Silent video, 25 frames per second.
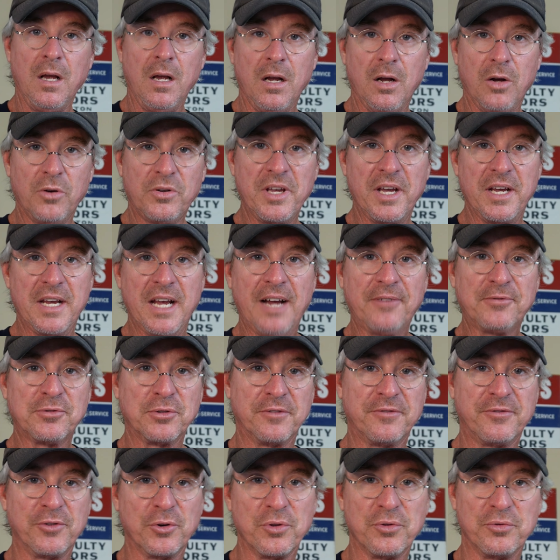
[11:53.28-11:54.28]
Okay, after
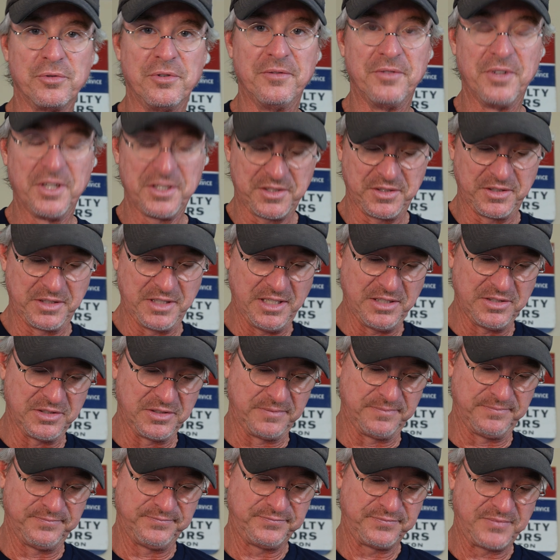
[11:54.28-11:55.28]
further
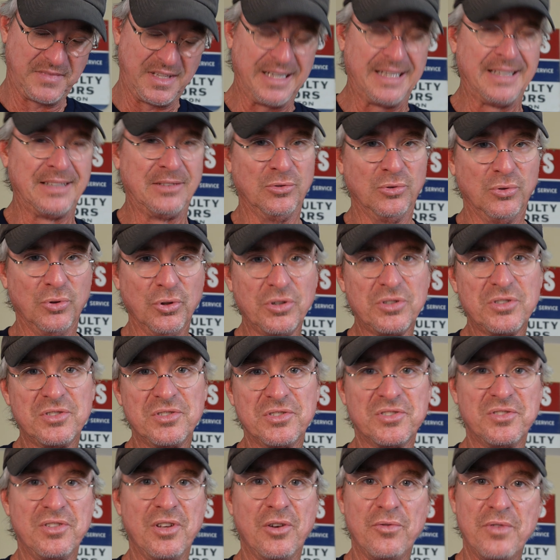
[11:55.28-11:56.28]
investigation, it looks
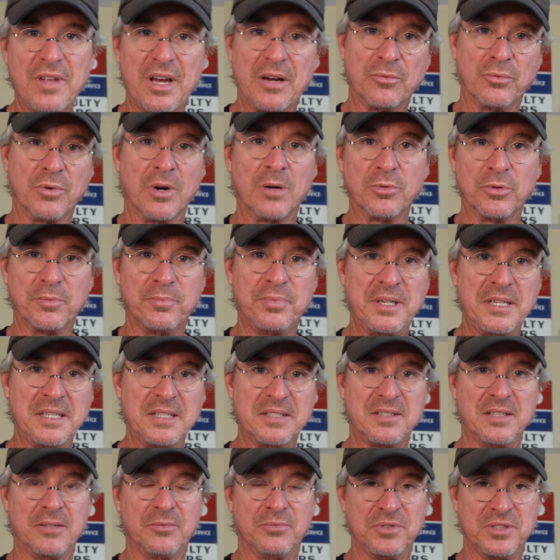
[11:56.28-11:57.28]
as though that rubber
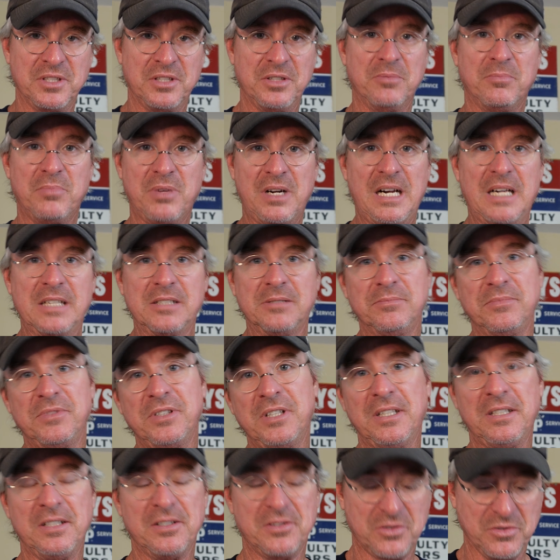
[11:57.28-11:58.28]
piece that was in the bottom
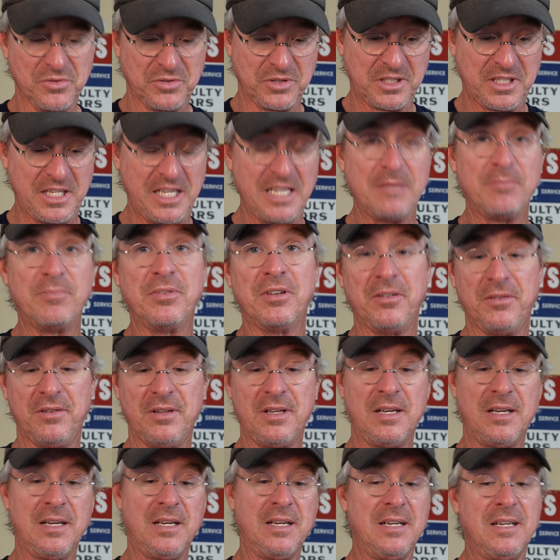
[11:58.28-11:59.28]
that is going to keep it
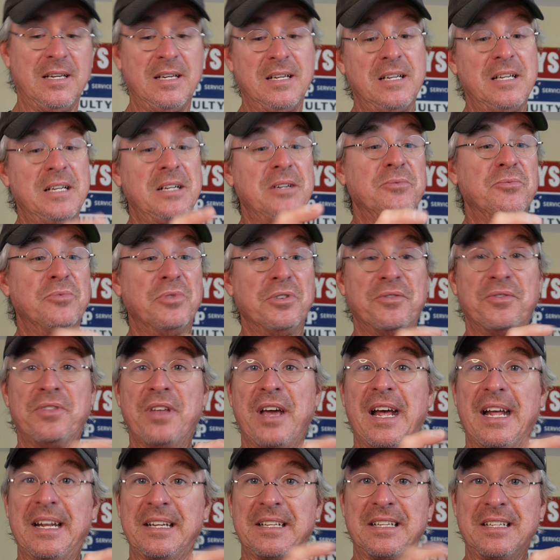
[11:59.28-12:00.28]
with
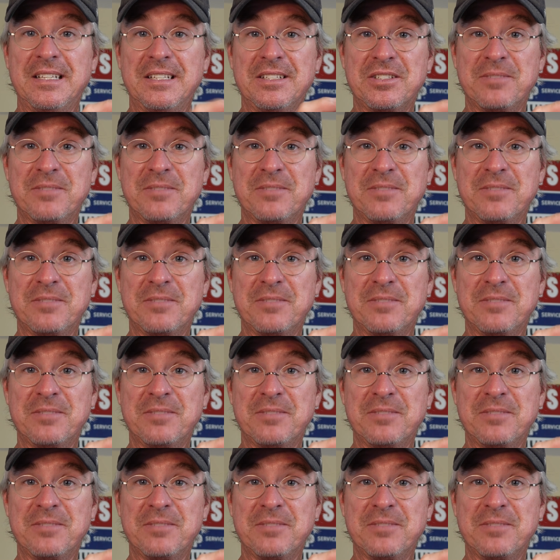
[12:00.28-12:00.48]
that